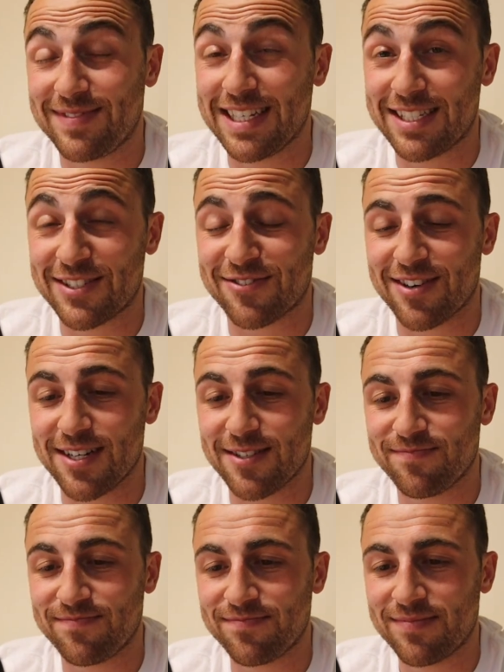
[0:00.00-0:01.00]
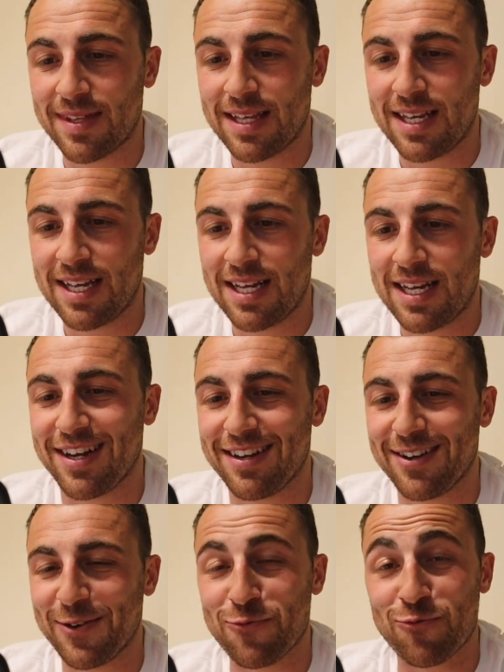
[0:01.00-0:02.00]
This is great.
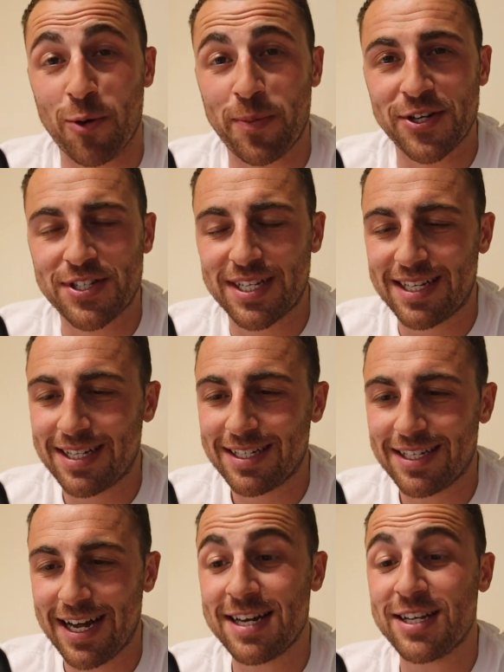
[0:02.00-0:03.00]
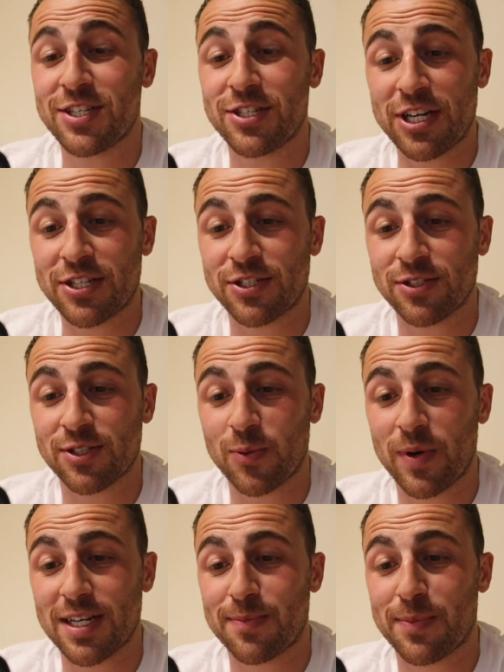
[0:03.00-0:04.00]
Robert, any suggestions on
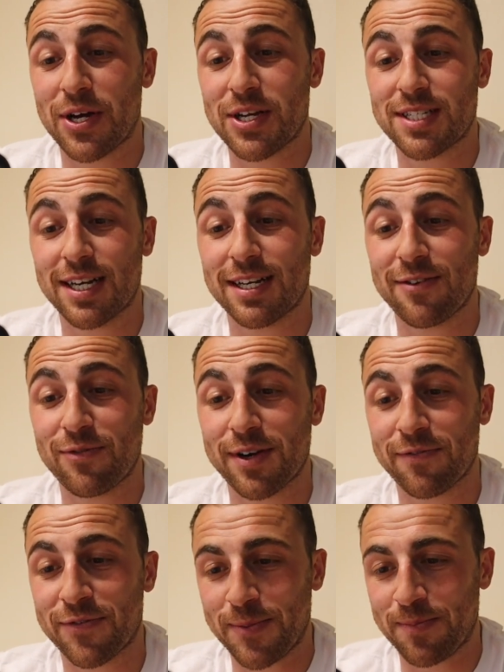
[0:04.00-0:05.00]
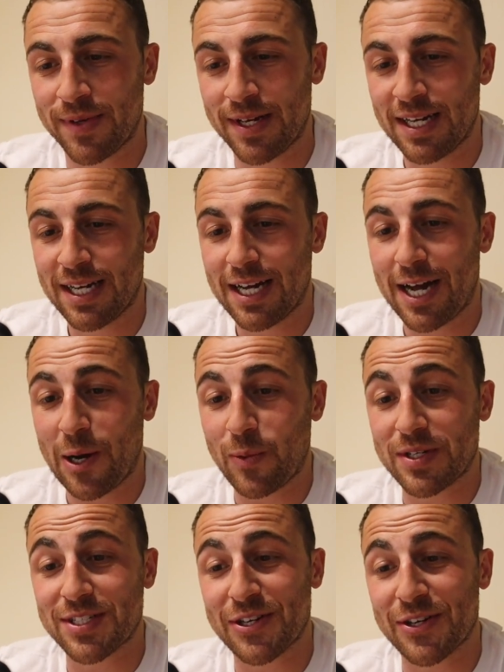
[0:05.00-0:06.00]
where to buy a signet ring from? I
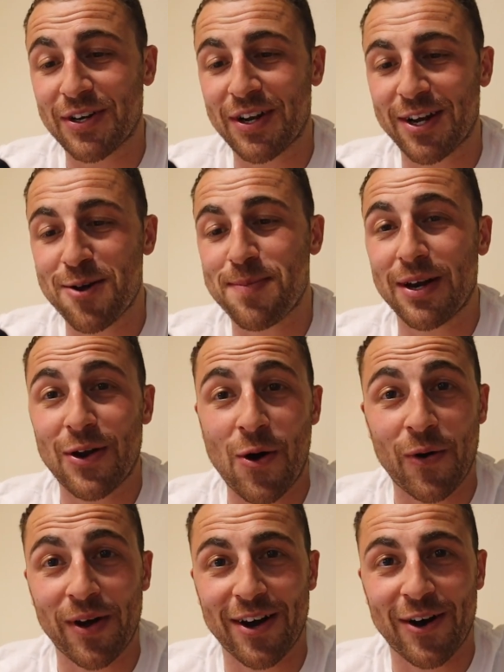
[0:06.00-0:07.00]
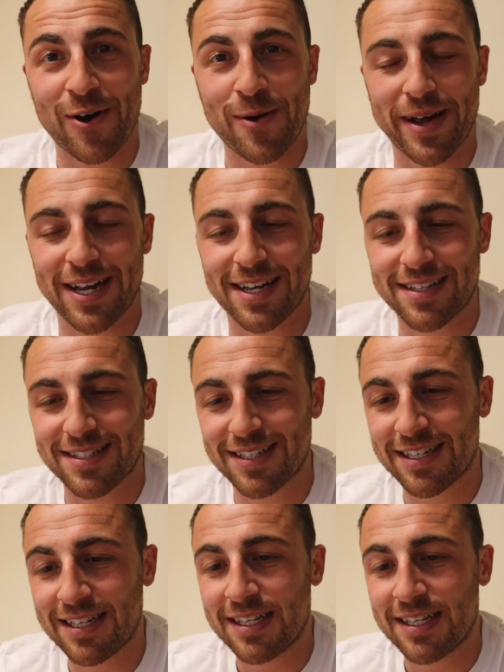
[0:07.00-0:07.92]
want to look like I belong at R M A S.